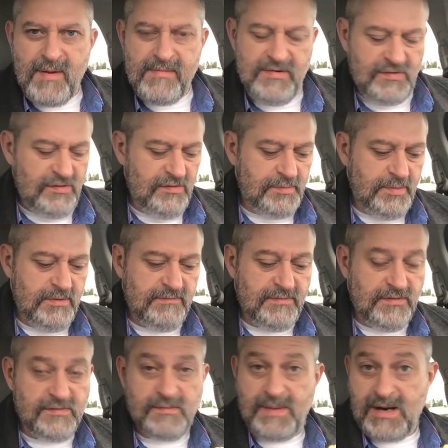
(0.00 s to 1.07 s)
maybe two
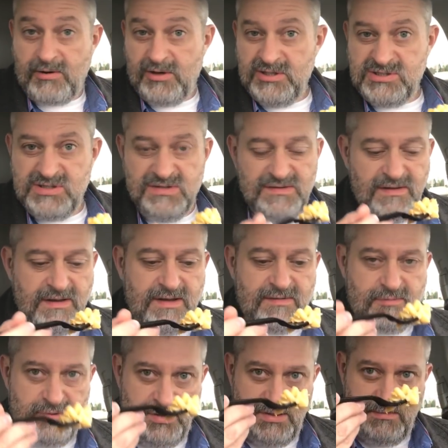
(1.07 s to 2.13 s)
spoonfuls of macaroni and cheese. I think
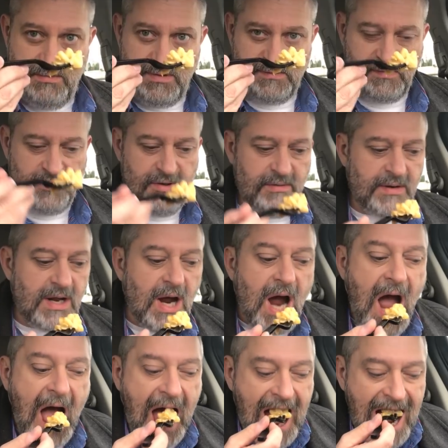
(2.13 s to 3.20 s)
it's pretty good. But so here we go.